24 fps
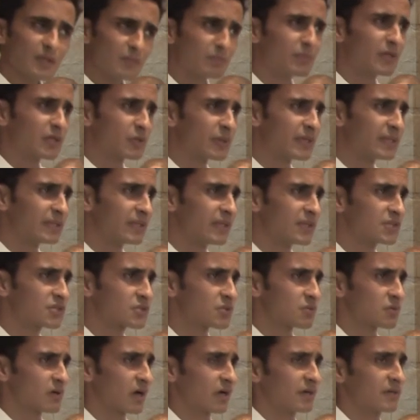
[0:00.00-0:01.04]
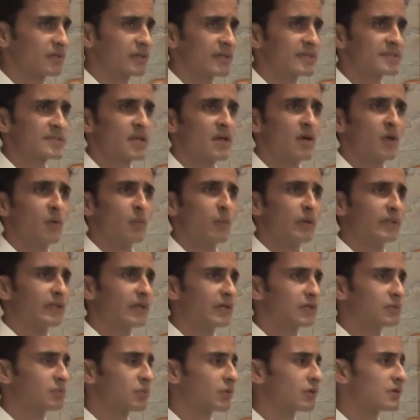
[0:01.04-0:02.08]
between these two countries.
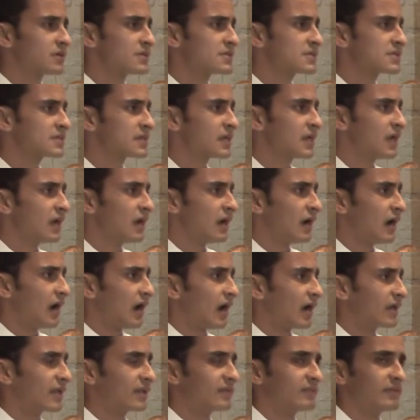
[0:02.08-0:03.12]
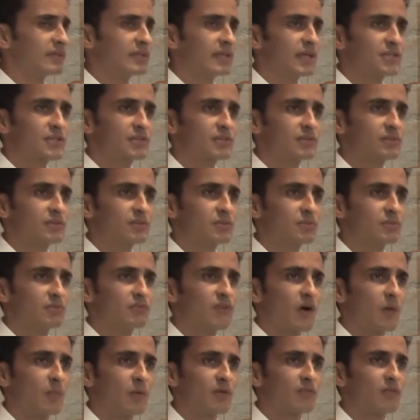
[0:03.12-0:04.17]
Whether it was our invitation to
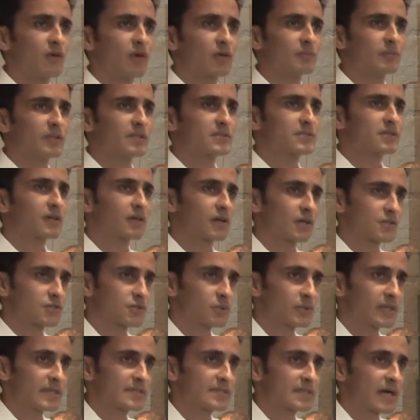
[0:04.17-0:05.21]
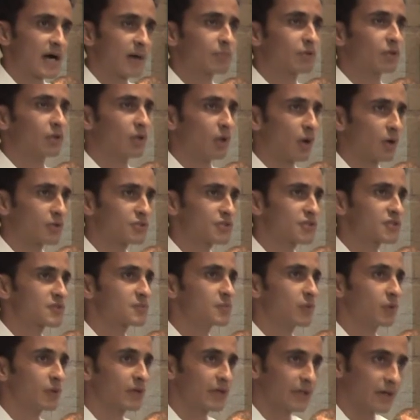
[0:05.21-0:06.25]
former Foreign Minister Kasturi Saab to launch his
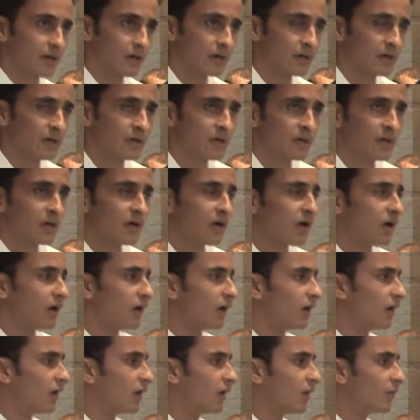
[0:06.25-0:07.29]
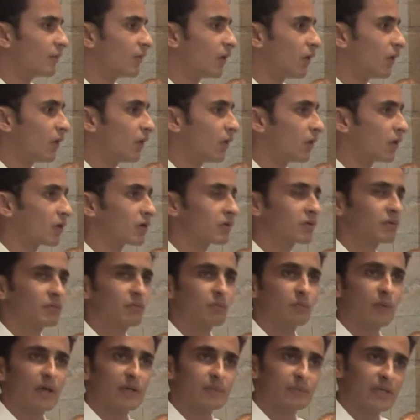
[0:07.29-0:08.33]
book here, or
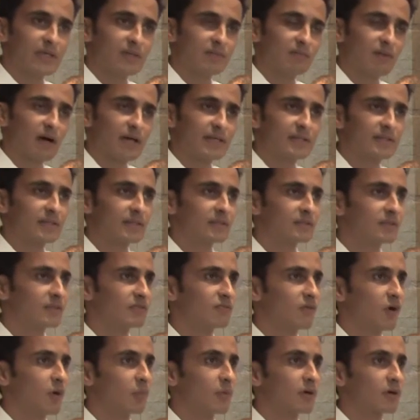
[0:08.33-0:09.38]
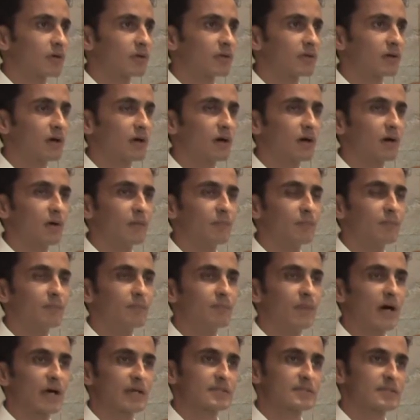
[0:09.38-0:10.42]
when we invited the former
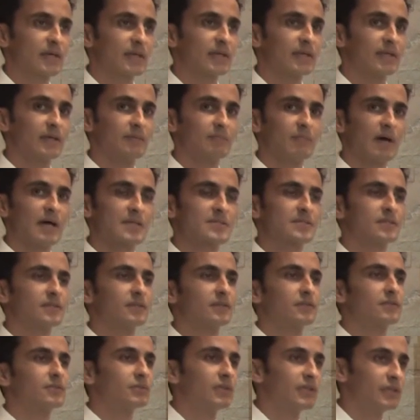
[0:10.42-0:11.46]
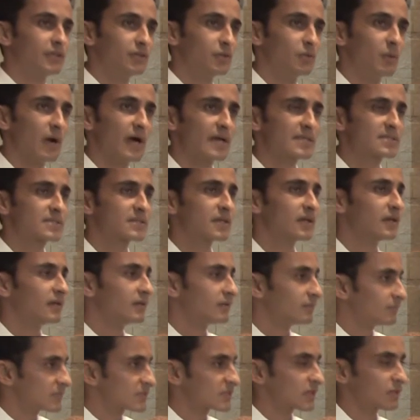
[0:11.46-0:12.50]
Pakistani ambassador to the US,
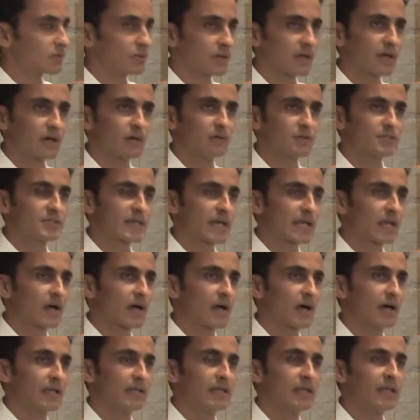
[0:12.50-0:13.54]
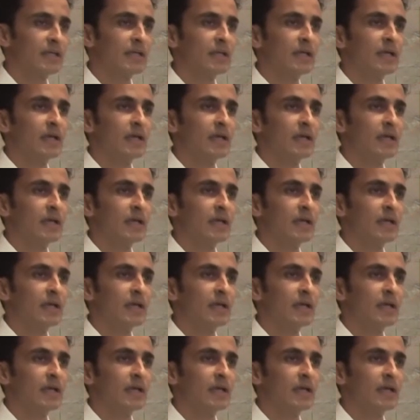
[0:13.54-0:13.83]
Mr. Hussain Haqqani,